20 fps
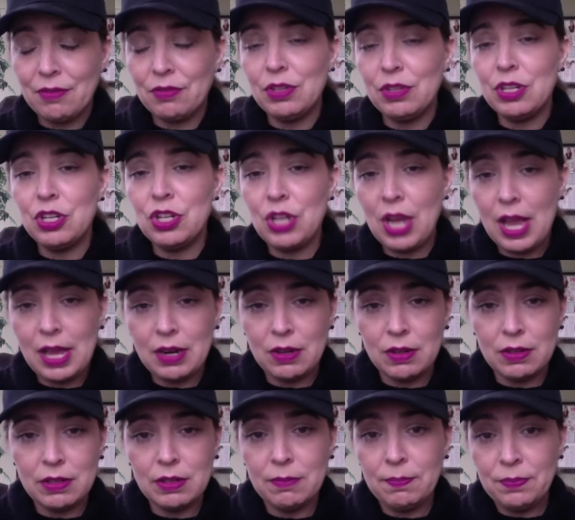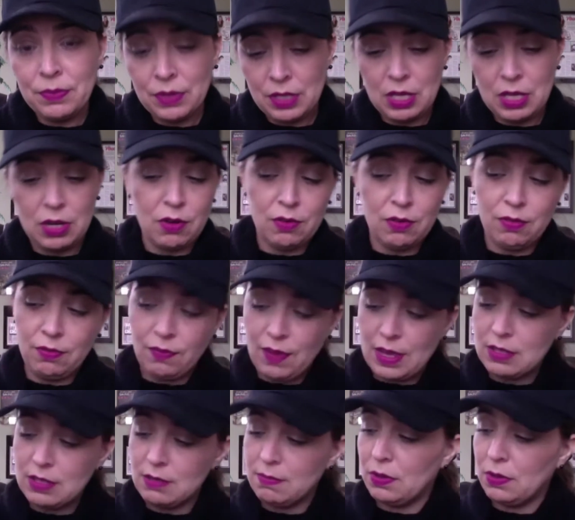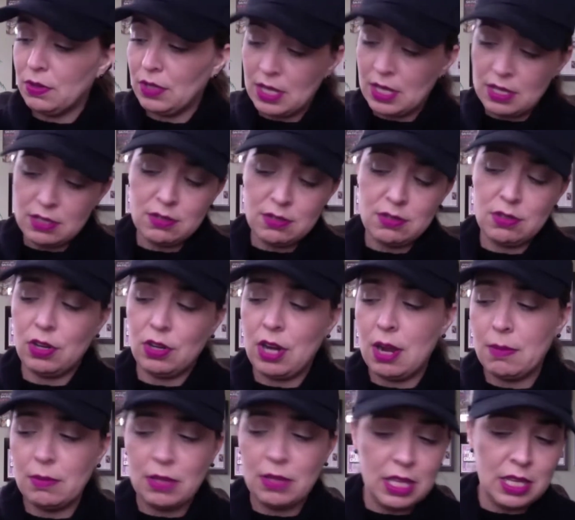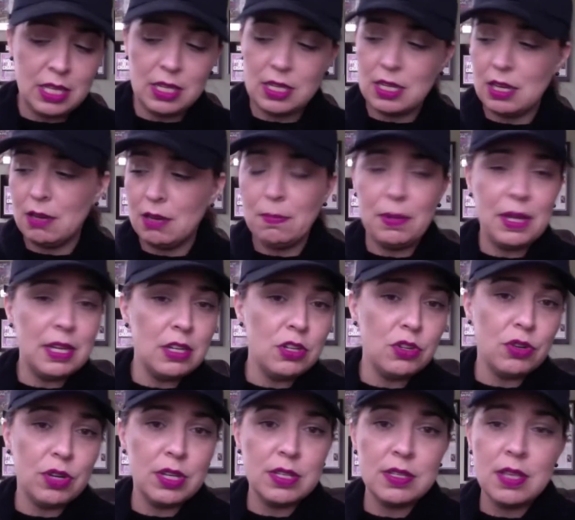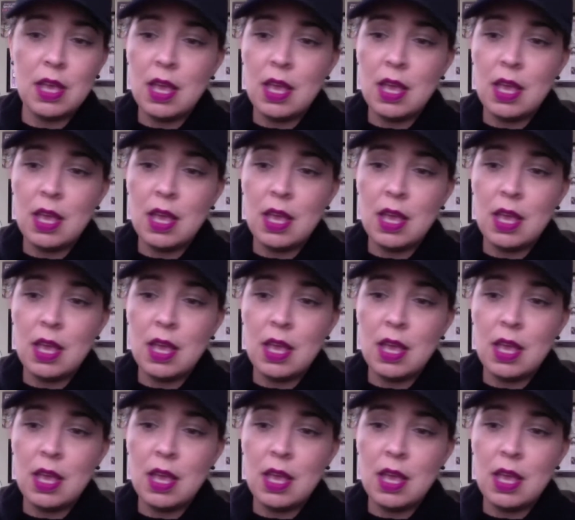channel, you know, Facebook, Instagram, LinkedIn, Pinterest,